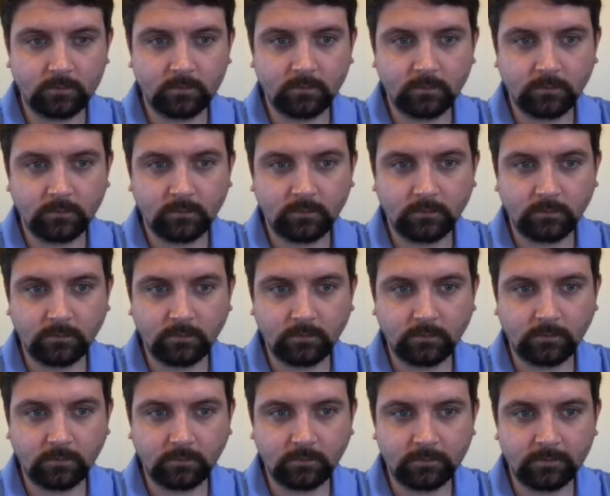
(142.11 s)

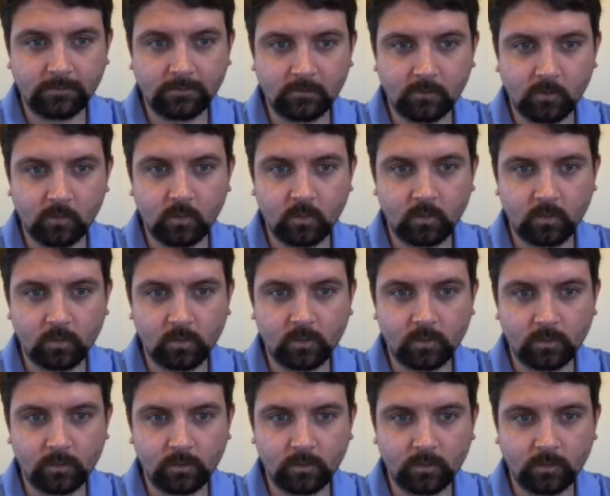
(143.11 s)

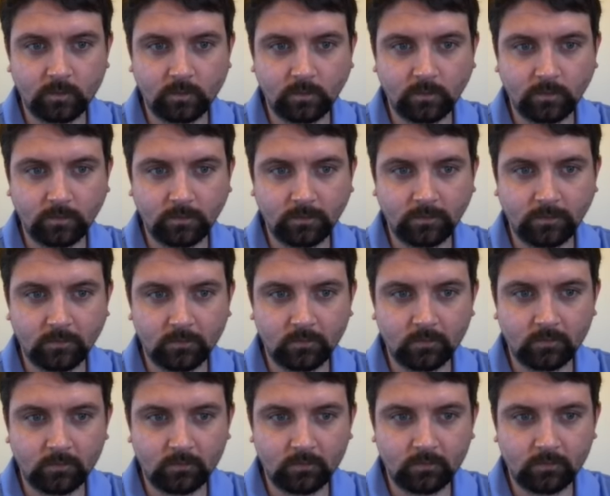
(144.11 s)

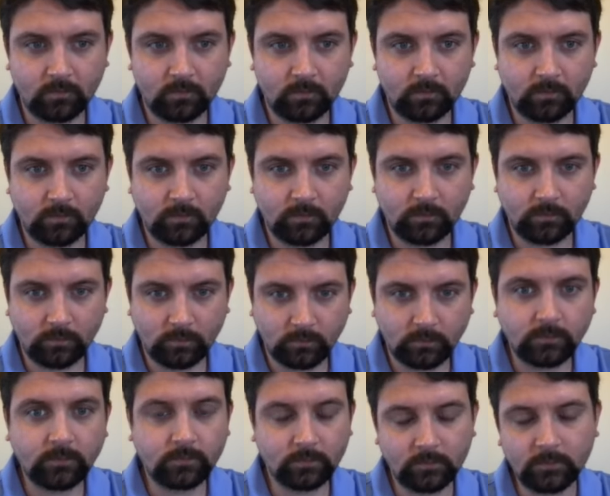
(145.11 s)

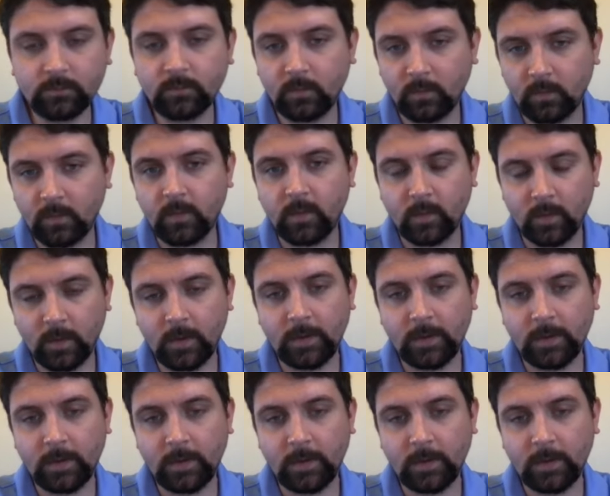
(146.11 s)
This person isn't speaking.